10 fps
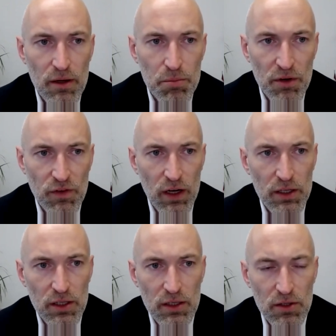
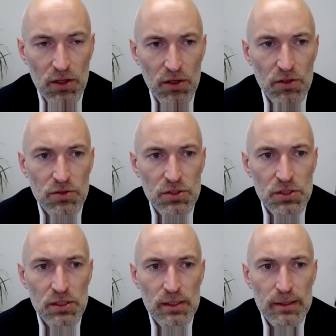providing
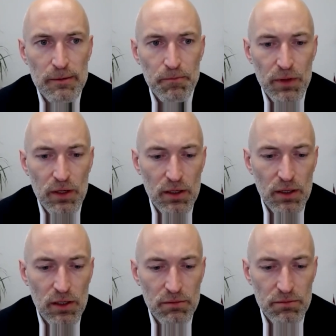those,
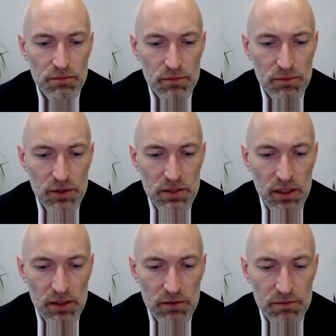let's say,
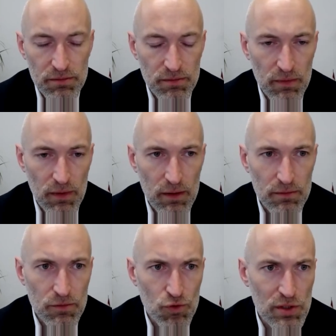
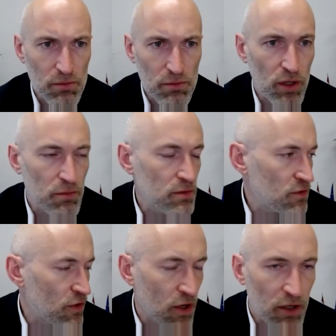I
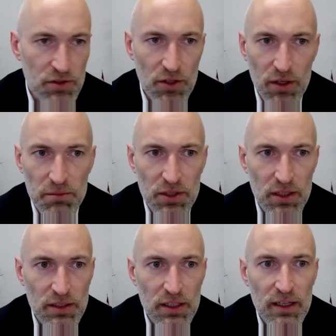forgot, sorry, I'm
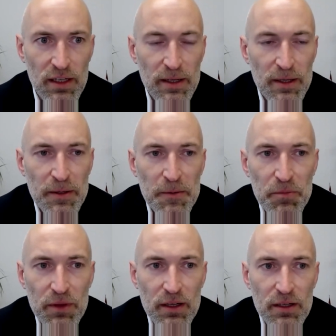tired.
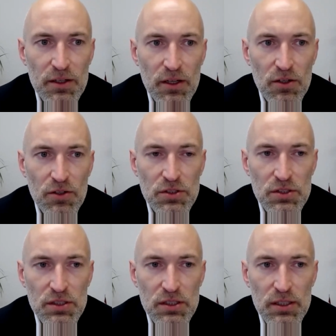Those